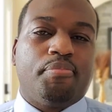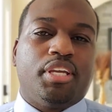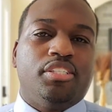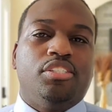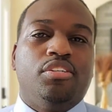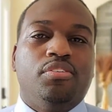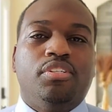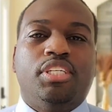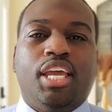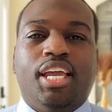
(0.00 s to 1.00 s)

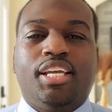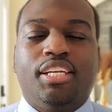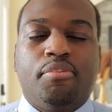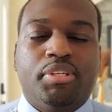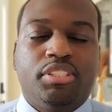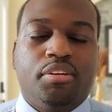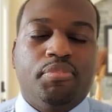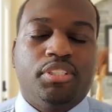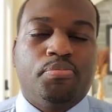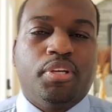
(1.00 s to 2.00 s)
into the economic
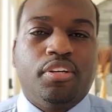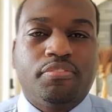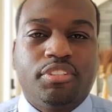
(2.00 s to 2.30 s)
stimulus bill.